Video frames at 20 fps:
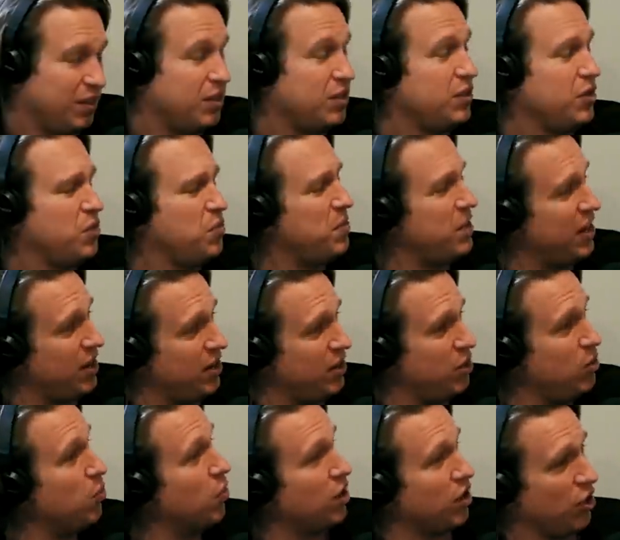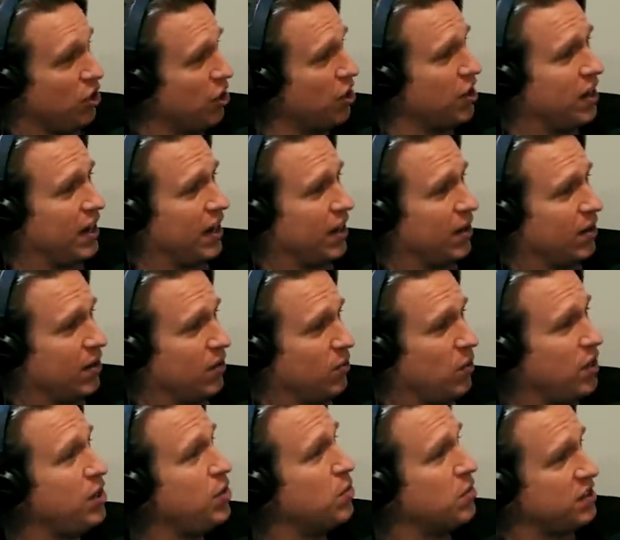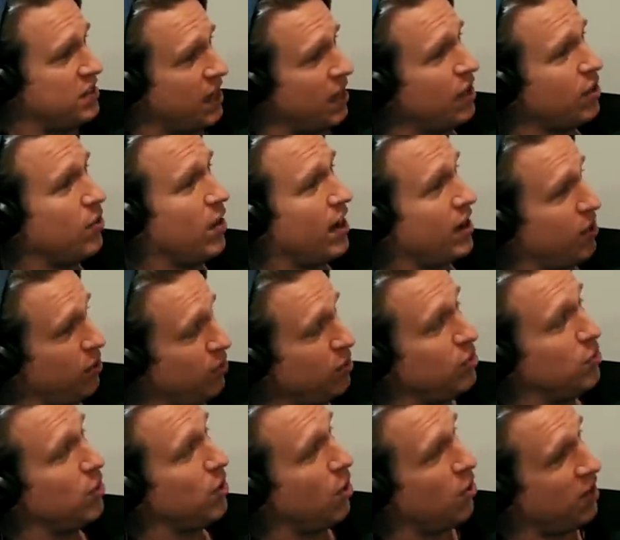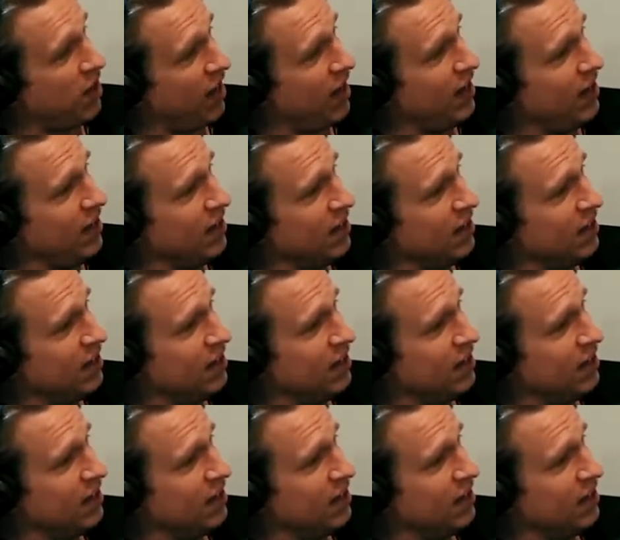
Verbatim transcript: You, you mean you weren't hurting when you were selling crack? You were doing okay.